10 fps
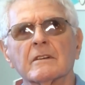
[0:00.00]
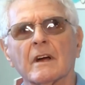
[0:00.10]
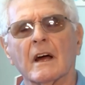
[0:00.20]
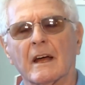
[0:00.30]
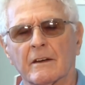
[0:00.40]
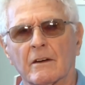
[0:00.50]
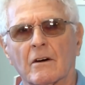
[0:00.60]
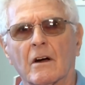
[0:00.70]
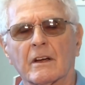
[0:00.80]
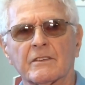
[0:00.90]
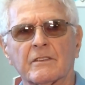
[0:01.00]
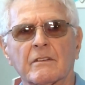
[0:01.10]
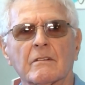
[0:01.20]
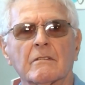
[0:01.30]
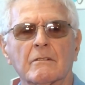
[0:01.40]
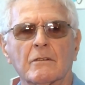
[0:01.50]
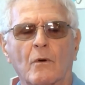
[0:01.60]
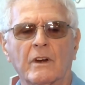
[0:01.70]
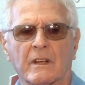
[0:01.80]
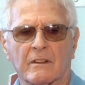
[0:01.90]
on August
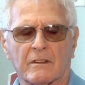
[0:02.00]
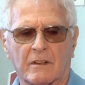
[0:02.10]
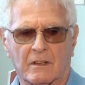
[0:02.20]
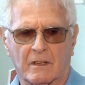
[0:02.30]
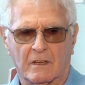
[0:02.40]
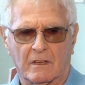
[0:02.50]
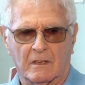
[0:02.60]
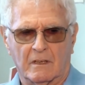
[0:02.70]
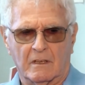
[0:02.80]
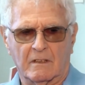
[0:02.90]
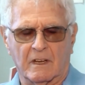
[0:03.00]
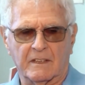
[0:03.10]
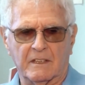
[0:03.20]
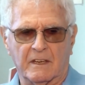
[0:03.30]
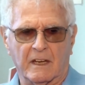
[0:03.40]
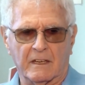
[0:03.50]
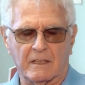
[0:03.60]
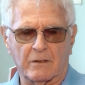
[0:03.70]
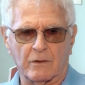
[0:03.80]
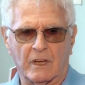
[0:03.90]
20th,
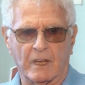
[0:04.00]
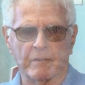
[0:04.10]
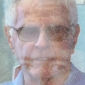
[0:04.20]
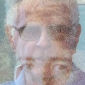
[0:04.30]
1993, I was